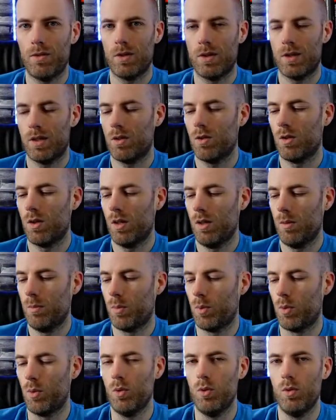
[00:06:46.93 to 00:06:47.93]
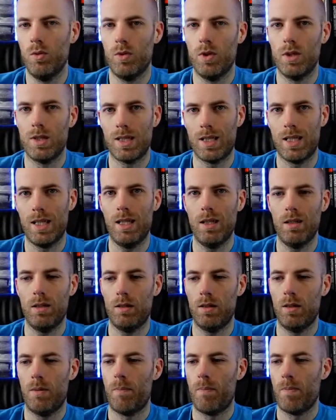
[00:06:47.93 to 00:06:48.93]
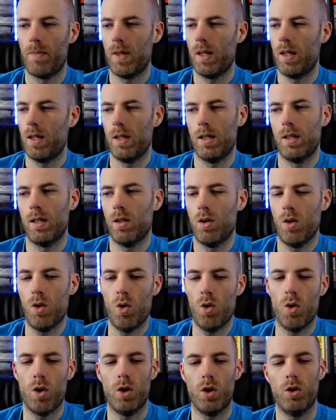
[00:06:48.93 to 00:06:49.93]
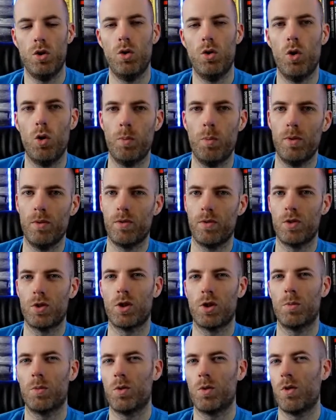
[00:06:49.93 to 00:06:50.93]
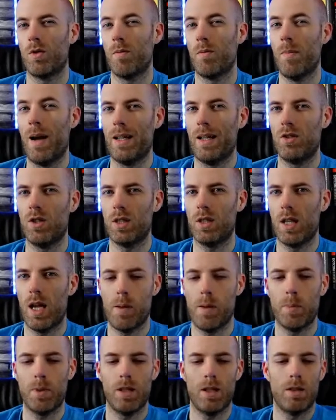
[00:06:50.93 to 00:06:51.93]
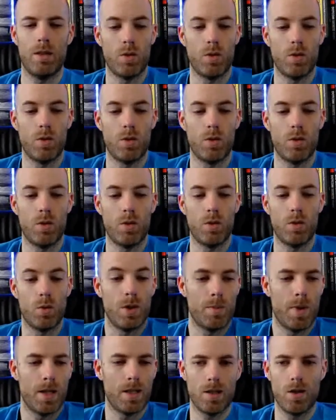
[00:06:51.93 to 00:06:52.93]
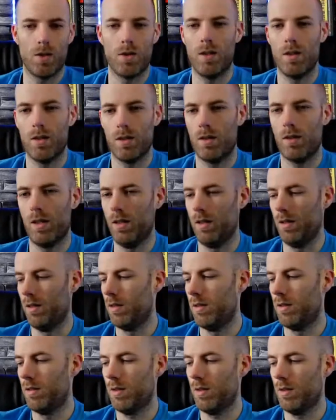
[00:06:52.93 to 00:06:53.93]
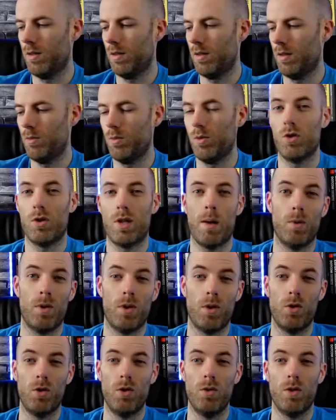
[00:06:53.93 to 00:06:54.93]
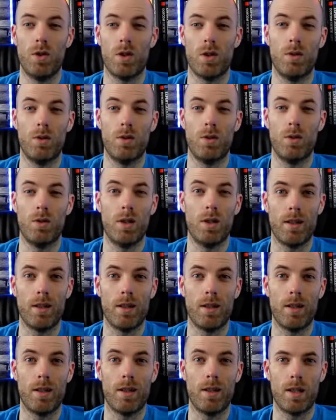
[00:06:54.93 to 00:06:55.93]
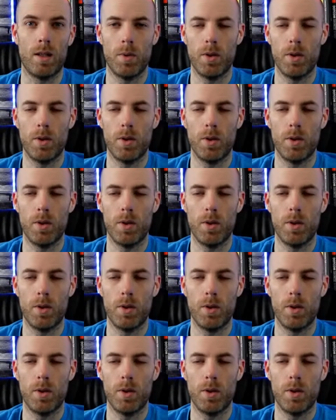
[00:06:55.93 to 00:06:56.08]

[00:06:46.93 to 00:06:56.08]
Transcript: Is it going to improve the scale? Or are you hoping for some sort of magic to happen? And if there is magic out there, then it would just happen without you fucking really thinking about it.